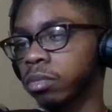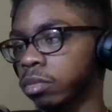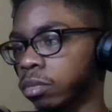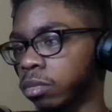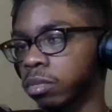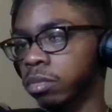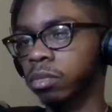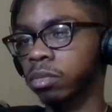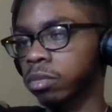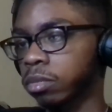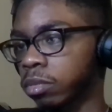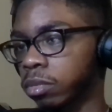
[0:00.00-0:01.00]

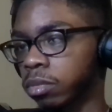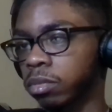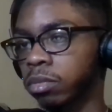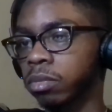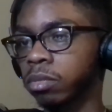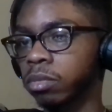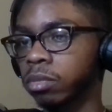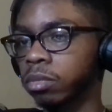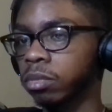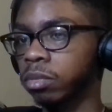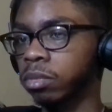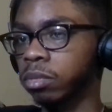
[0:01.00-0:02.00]

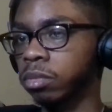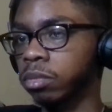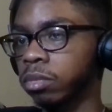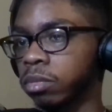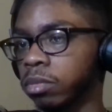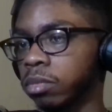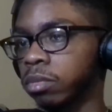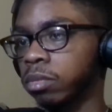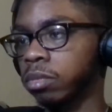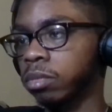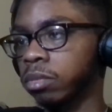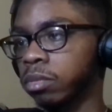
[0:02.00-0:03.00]

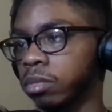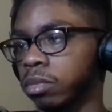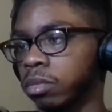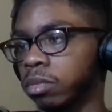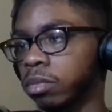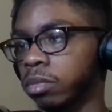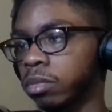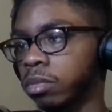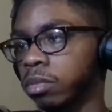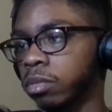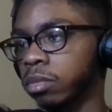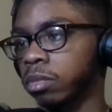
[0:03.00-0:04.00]

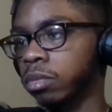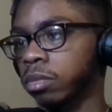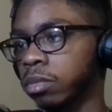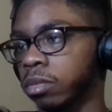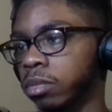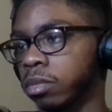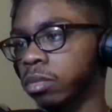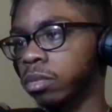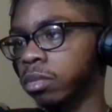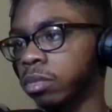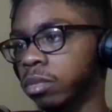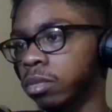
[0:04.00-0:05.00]

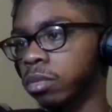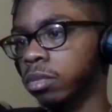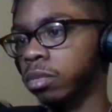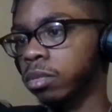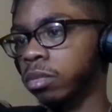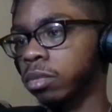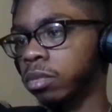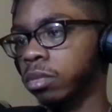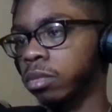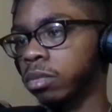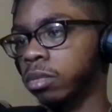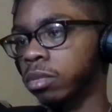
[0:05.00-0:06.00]
(silence)